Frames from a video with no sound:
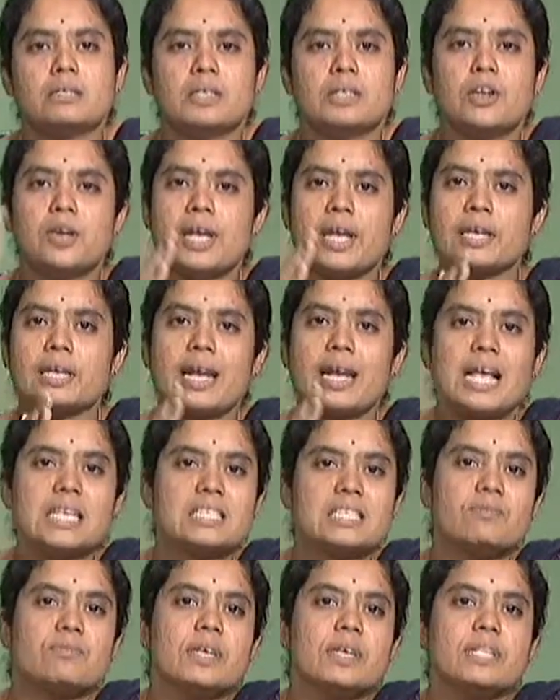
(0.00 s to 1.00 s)
you can
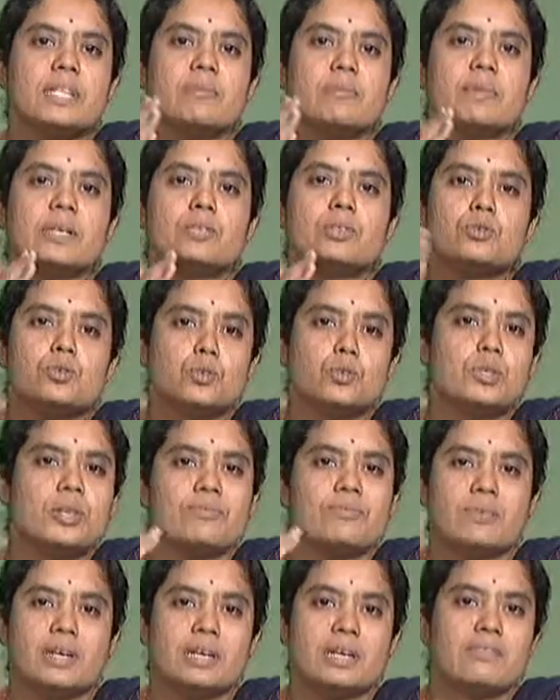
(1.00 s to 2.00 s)
classify them in two
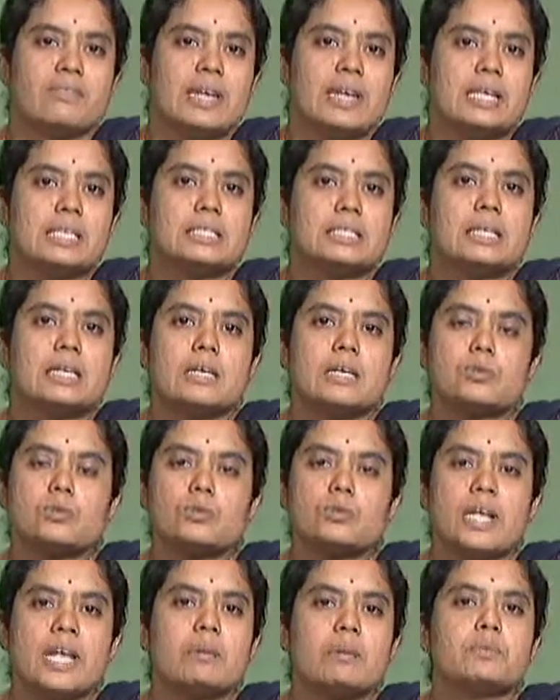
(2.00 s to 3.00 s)
different ways. There are
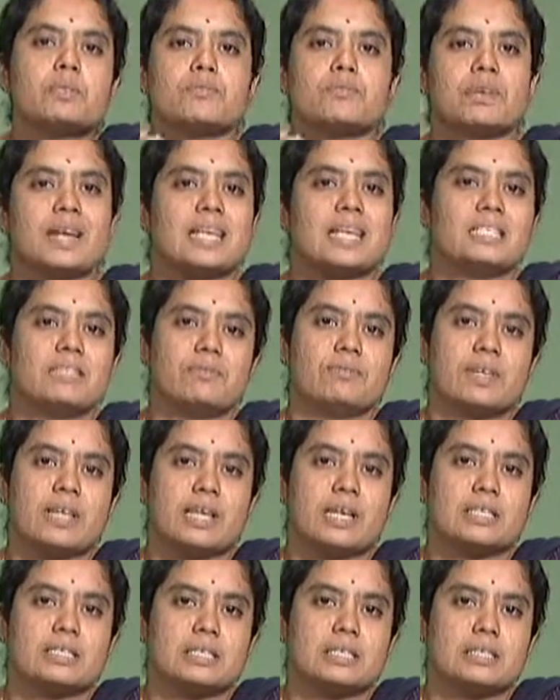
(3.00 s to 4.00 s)
two types of
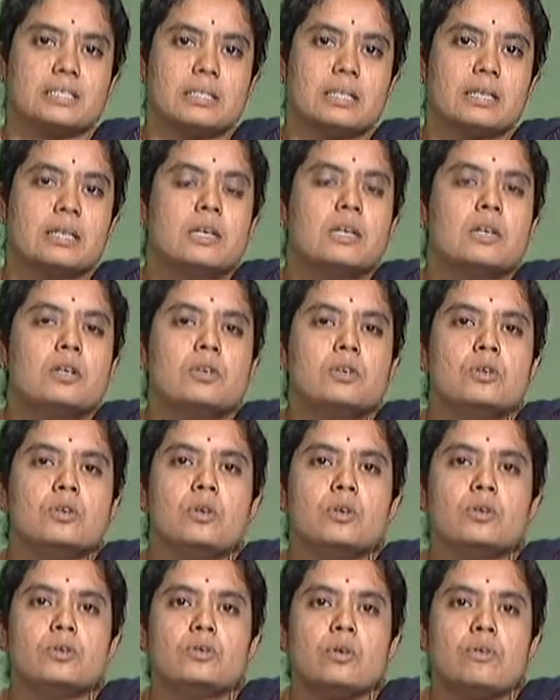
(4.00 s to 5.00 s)
classifications.
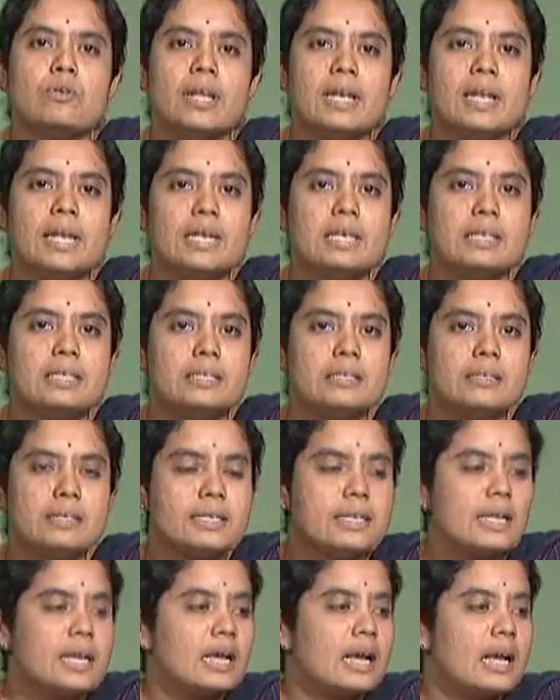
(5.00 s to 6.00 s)
So when I
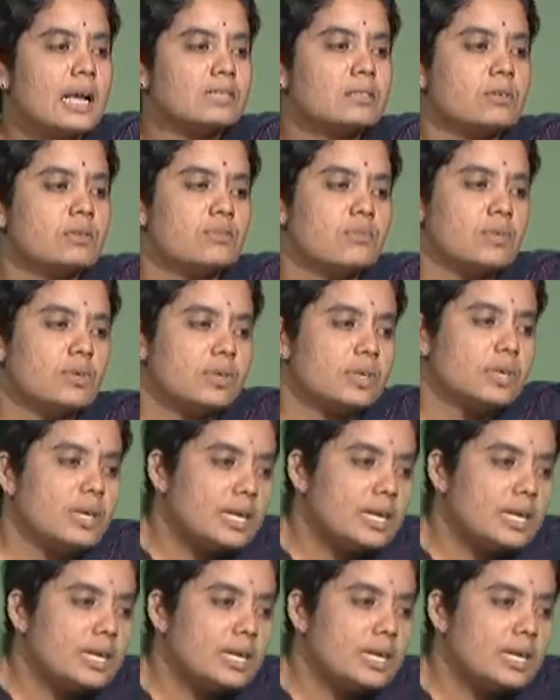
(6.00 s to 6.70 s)
drink a glass of water,